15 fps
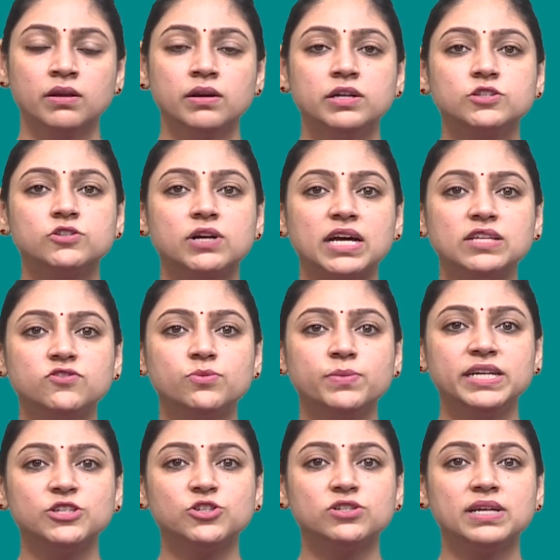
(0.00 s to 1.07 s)

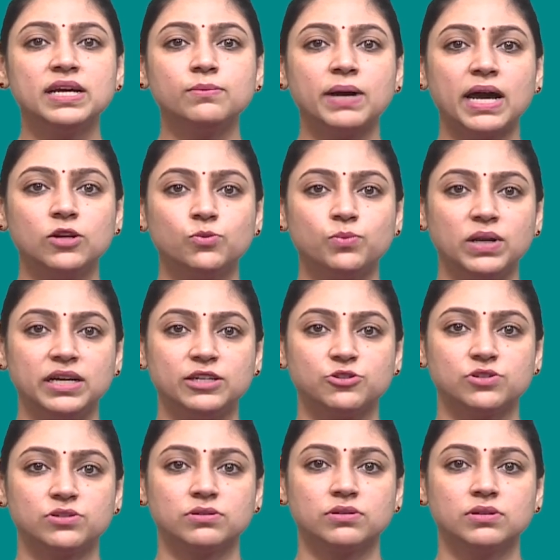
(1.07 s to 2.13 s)
Transformation and
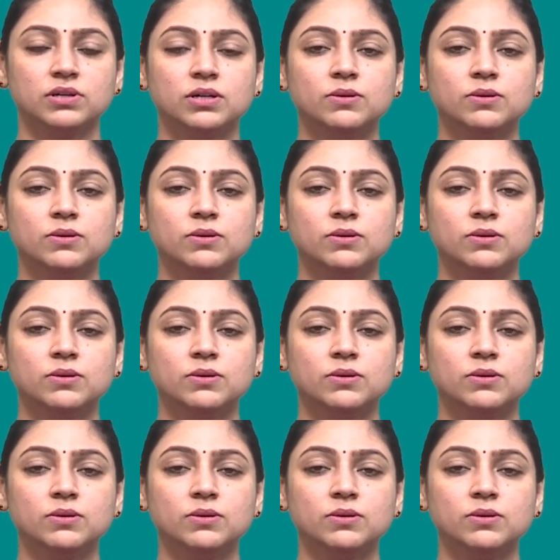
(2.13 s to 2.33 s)
manipulation.